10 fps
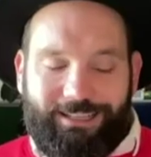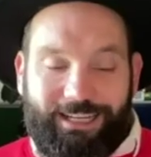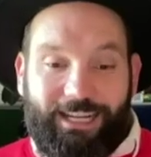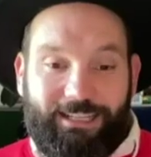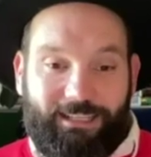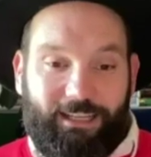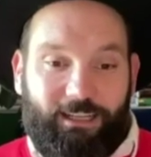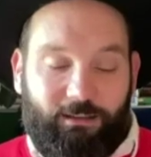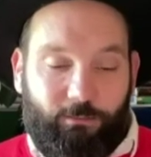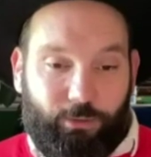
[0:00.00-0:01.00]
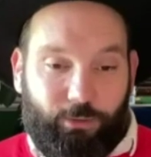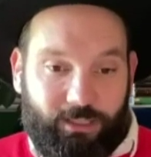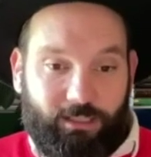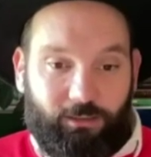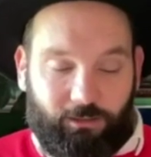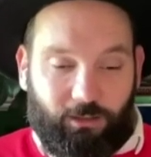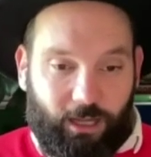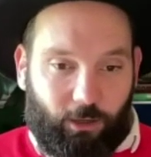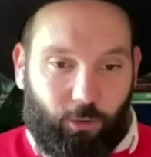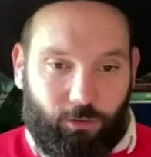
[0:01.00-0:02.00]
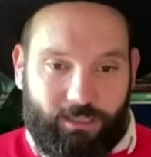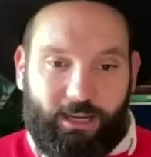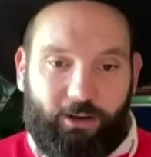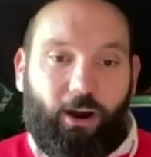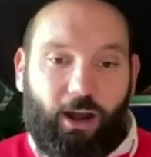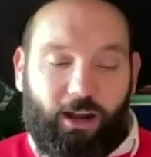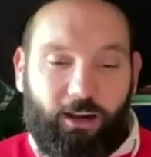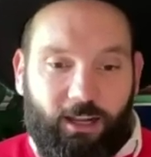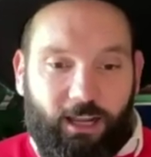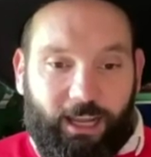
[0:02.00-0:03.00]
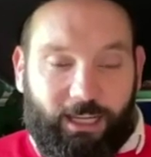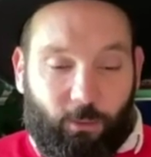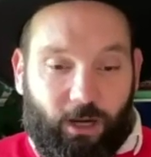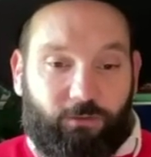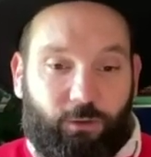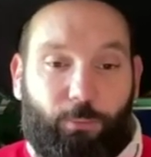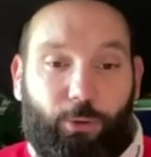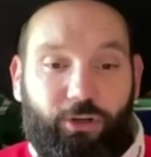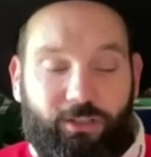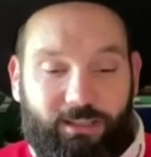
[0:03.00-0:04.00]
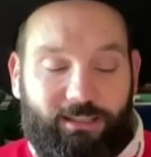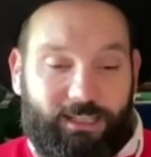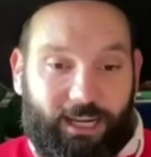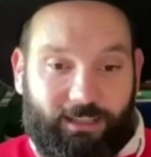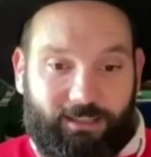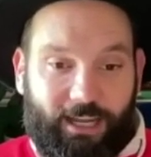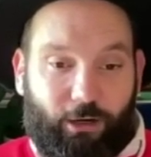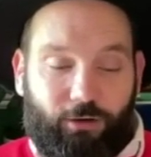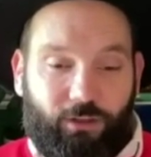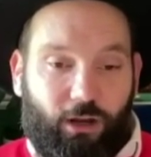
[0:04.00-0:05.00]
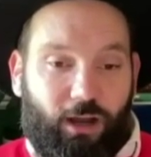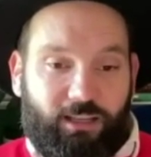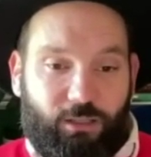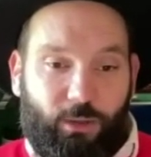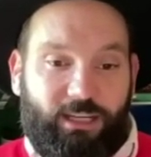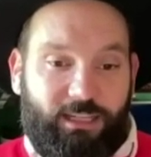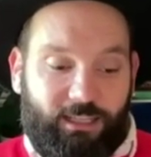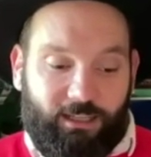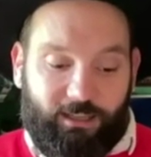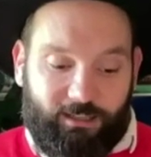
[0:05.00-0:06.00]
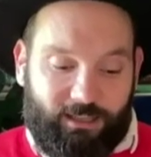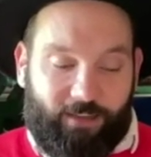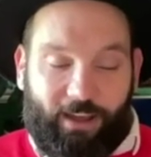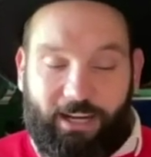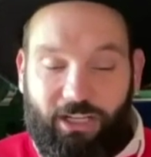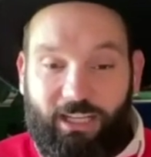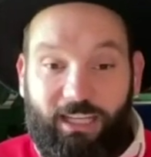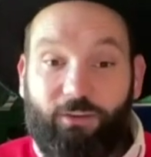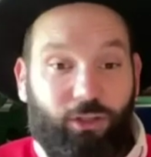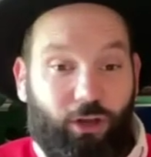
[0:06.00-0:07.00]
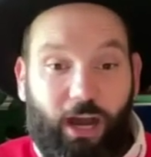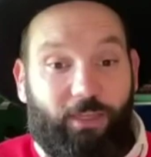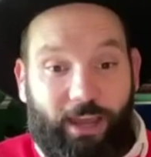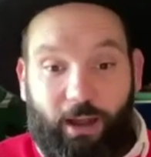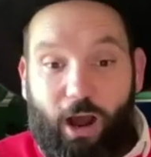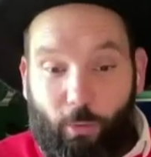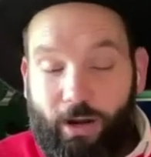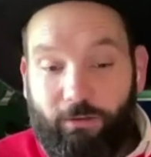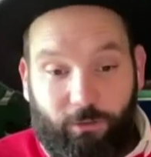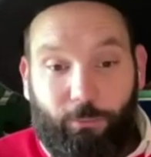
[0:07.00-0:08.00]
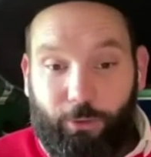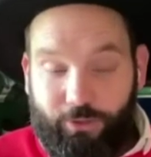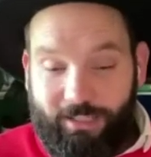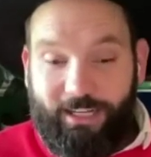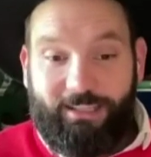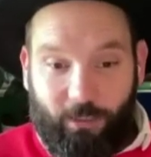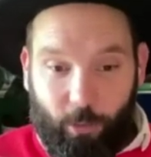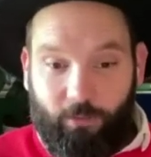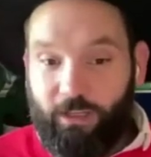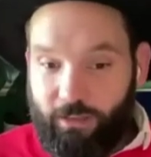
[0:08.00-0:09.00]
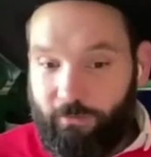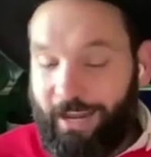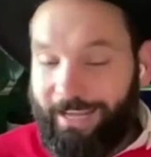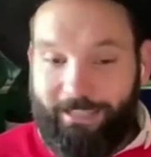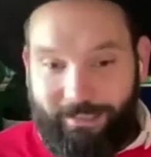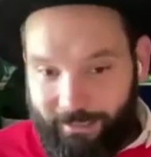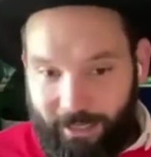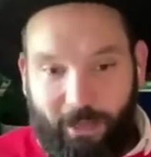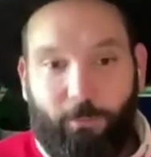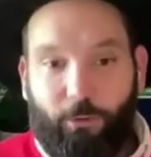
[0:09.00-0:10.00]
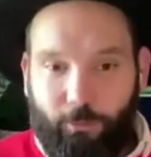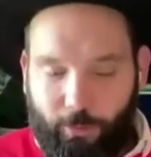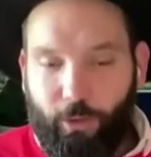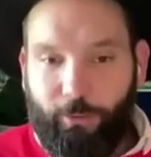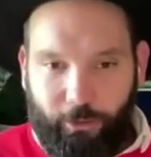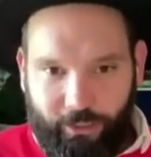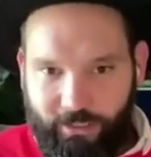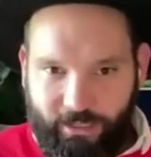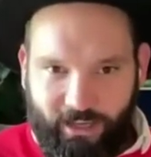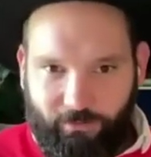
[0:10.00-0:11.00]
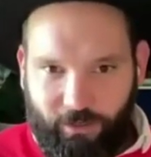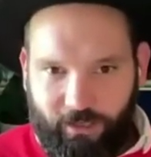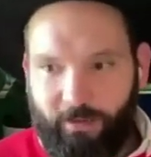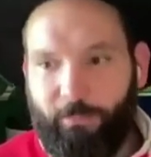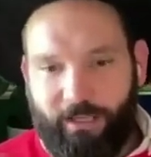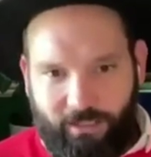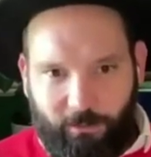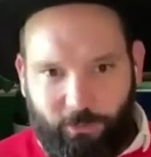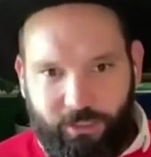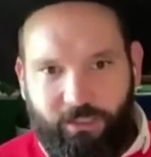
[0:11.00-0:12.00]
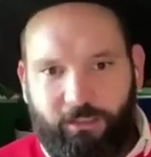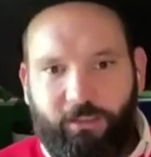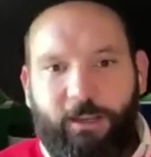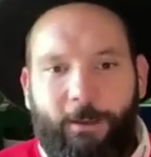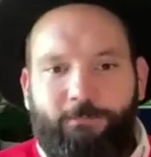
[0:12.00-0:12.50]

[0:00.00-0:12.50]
the states in Brazil uh, called Ceará is one of the poorest states. And over the last 20 years, they've actually, even though they are one of the poorest states, the equivalent of like Eastern Cape or Limpopo in South Africa, but in Brazil.